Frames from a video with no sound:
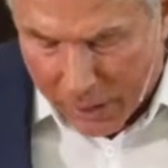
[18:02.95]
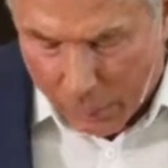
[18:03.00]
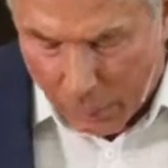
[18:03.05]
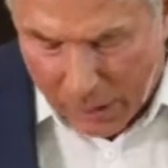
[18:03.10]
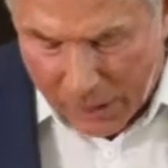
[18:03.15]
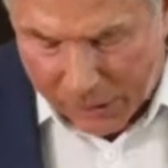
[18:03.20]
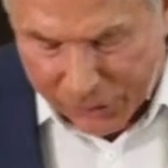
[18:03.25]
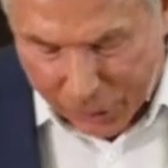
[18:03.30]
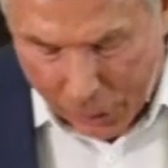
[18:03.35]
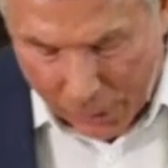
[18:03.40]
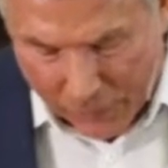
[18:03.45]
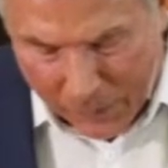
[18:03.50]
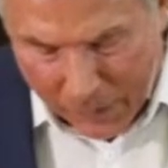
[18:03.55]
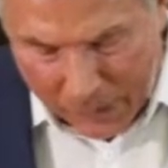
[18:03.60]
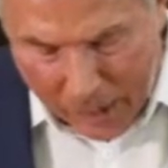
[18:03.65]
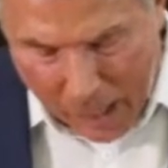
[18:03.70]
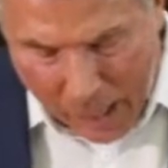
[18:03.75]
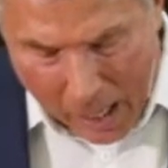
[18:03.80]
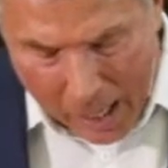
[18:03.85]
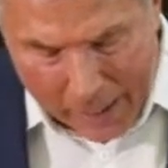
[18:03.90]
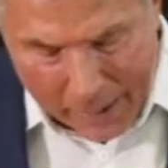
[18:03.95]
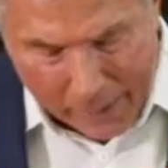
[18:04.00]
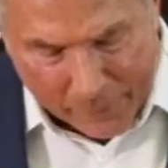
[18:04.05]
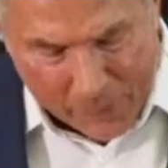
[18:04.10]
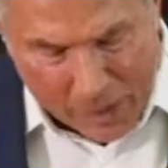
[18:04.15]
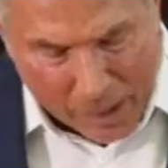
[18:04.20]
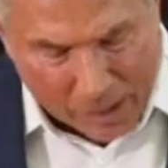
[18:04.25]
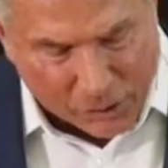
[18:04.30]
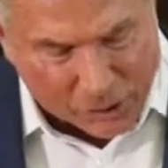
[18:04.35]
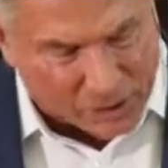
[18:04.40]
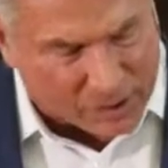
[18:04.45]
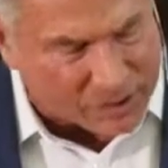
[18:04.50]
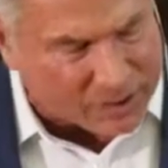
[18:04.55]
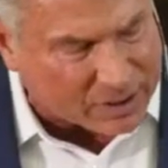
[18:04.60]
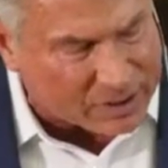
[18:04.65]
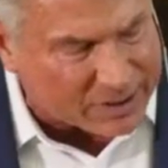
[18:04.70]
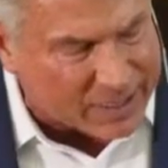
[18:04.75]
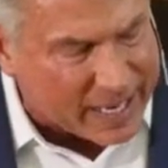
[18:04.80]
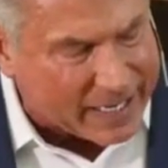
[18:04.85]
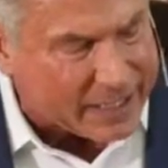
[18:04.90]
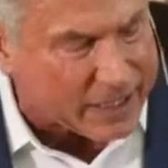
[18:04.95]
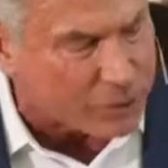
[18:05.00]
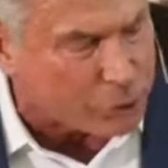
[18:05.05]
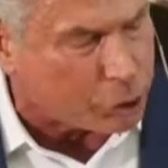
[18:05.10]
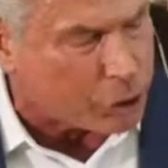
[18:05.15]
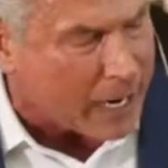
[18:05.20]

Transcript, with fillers: that we serve a God of not just a second